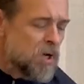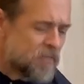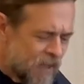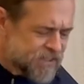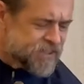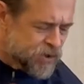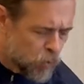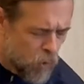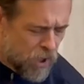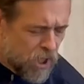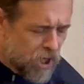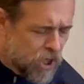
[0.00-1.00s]
That's the
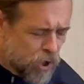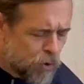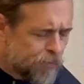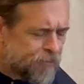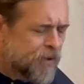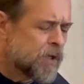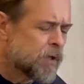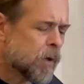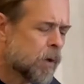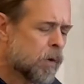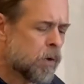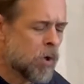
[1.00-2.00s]
way you feel
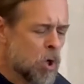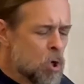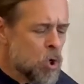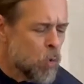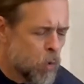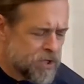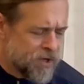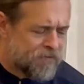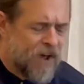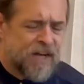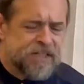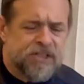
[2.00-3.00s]
when you
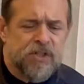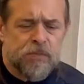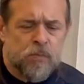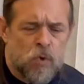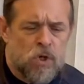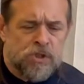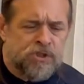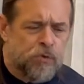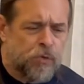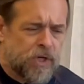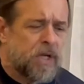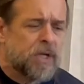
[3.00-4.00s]
find someone so
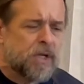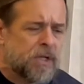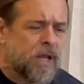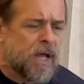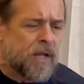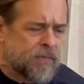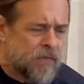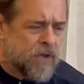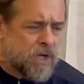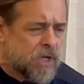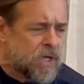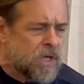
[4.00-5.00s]
real and
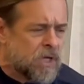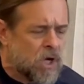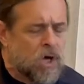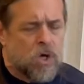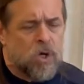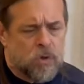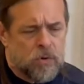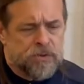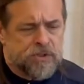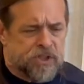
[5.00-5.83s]
they're gone.